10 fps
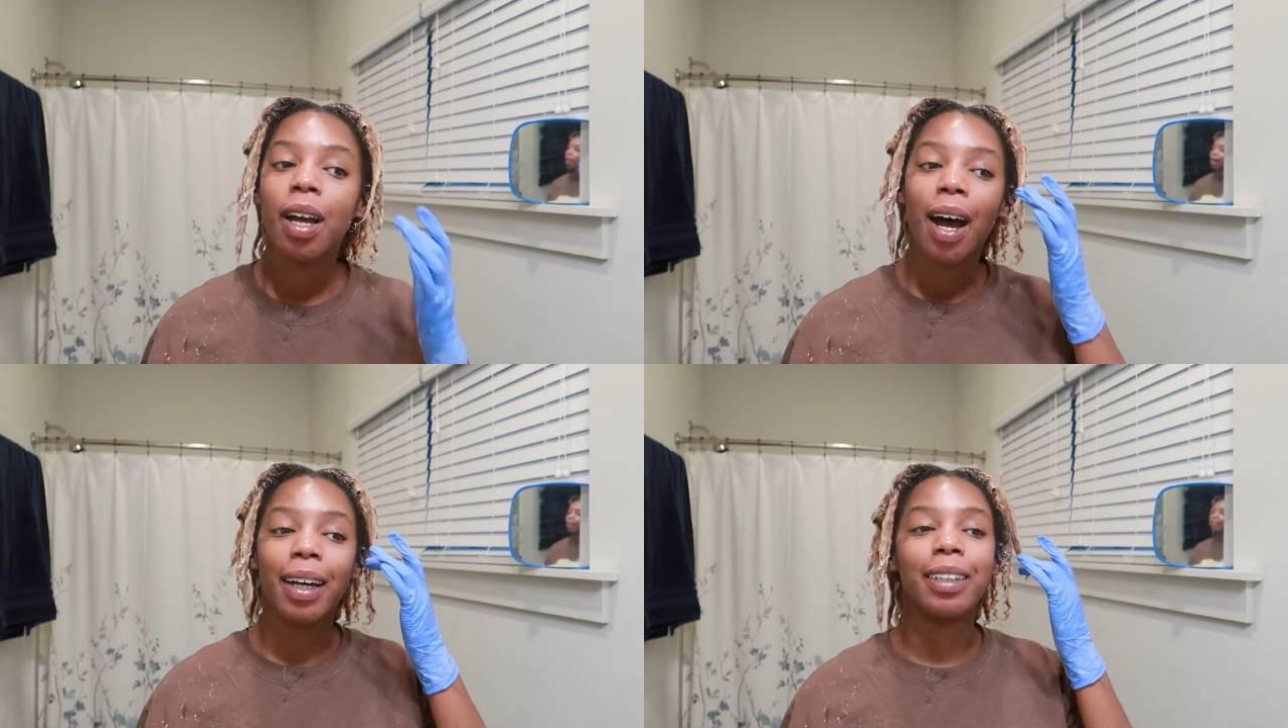
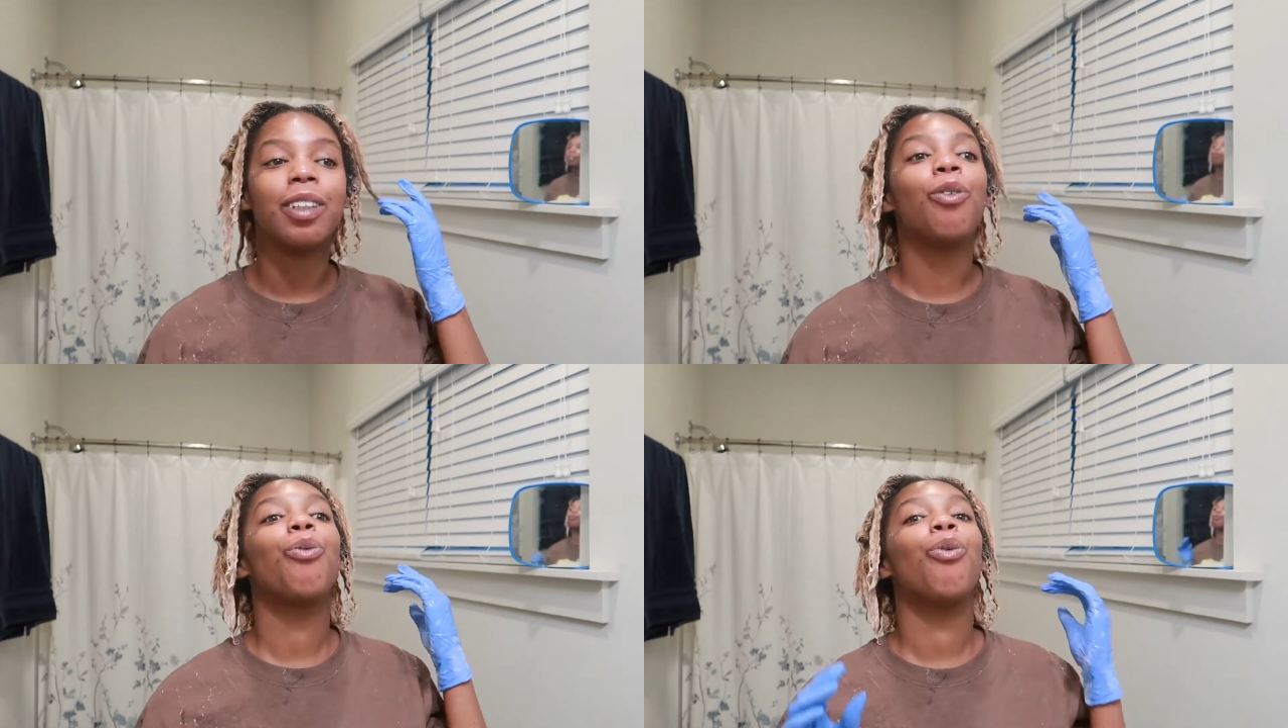
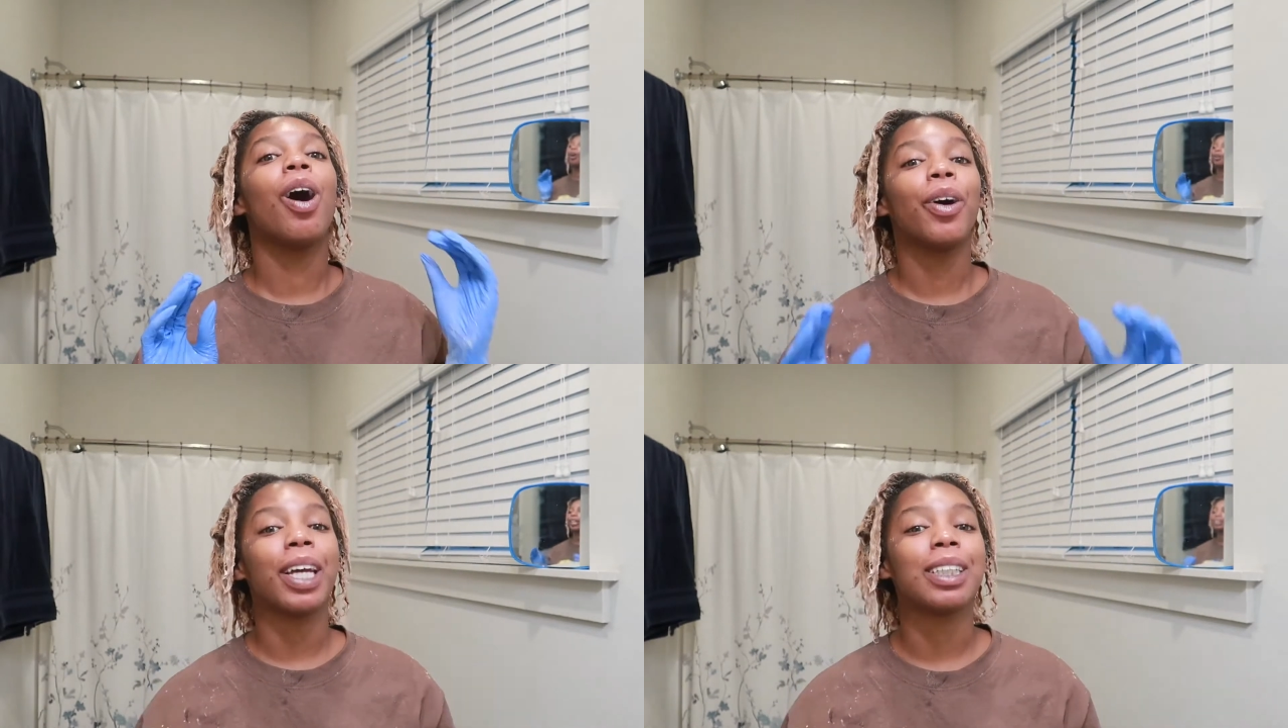
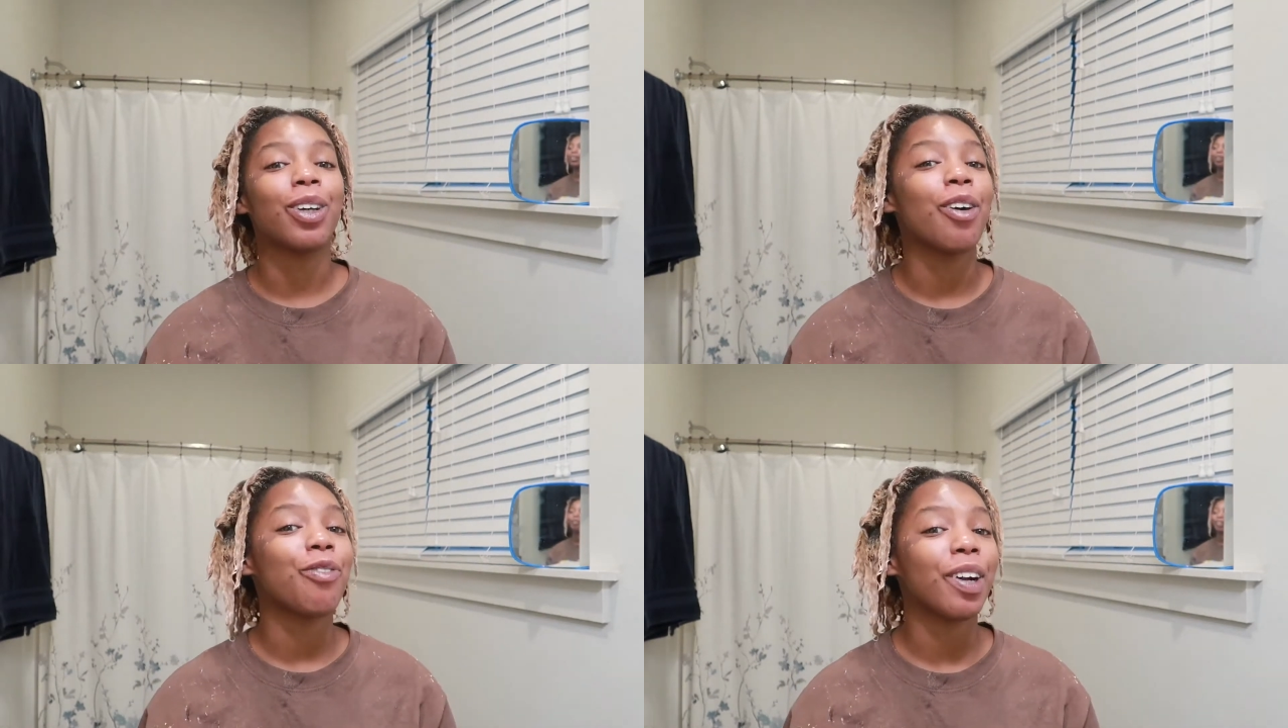Okay, so
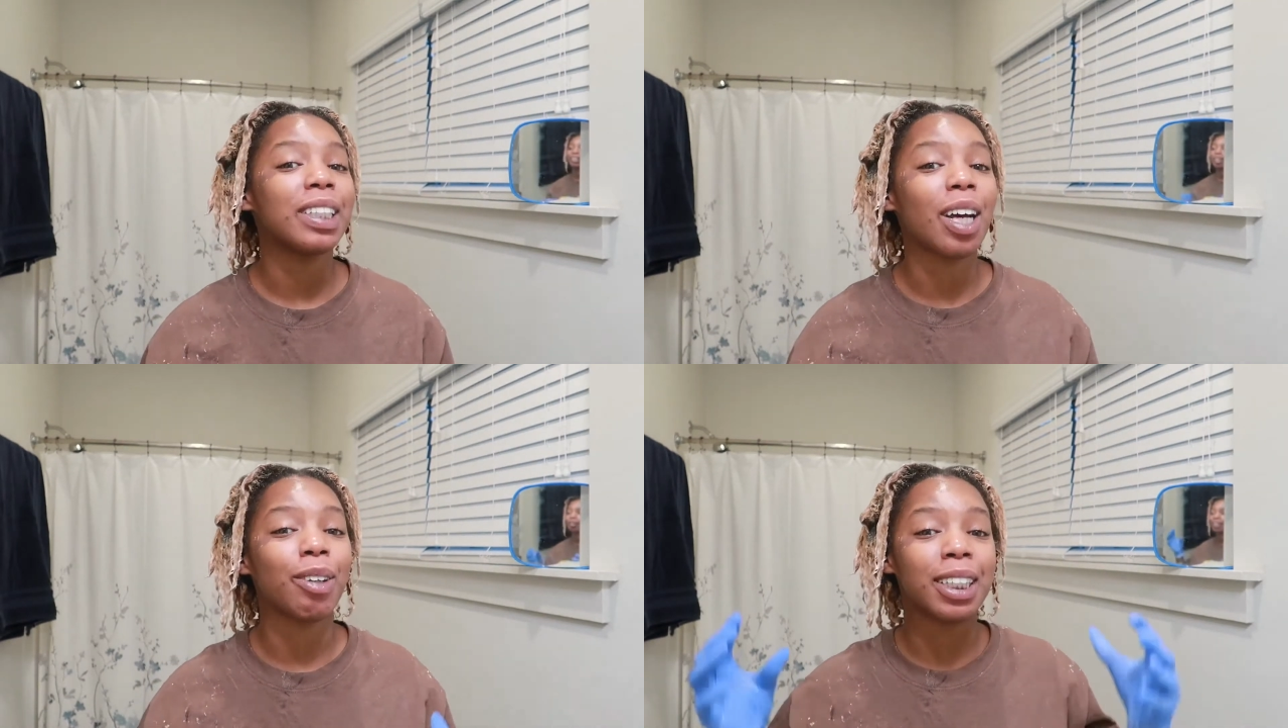at first
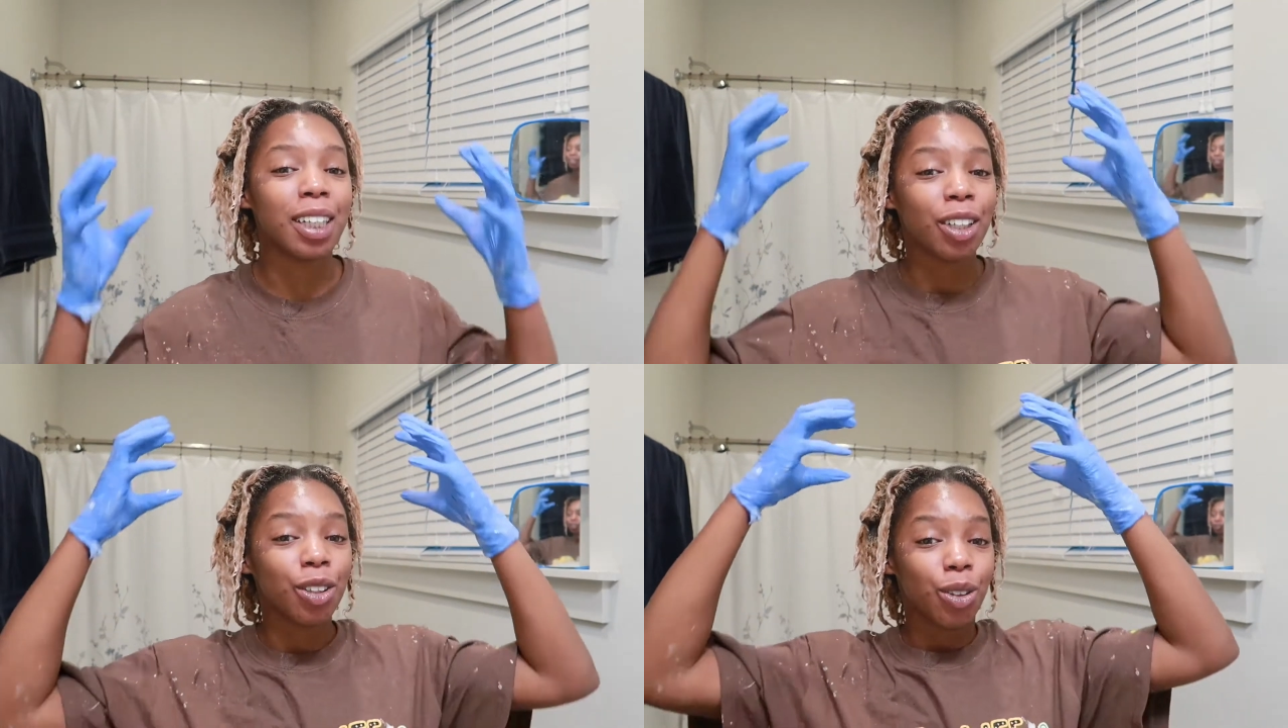I was
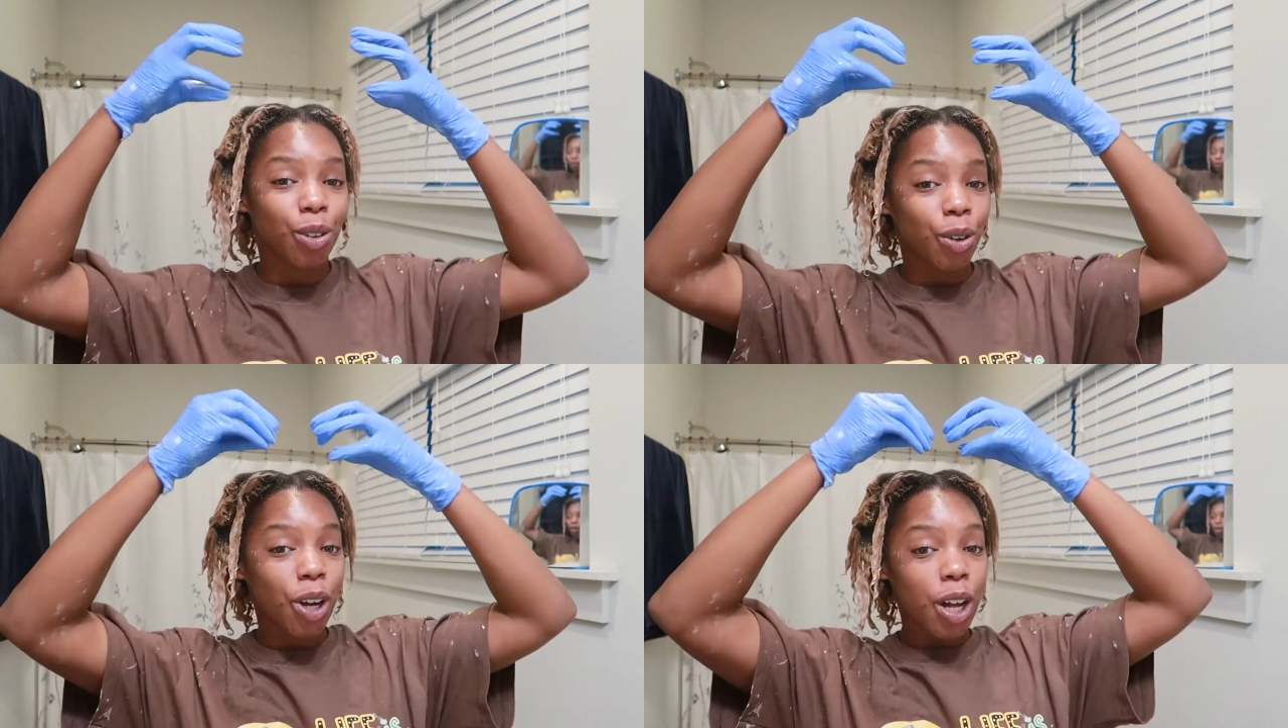gonna do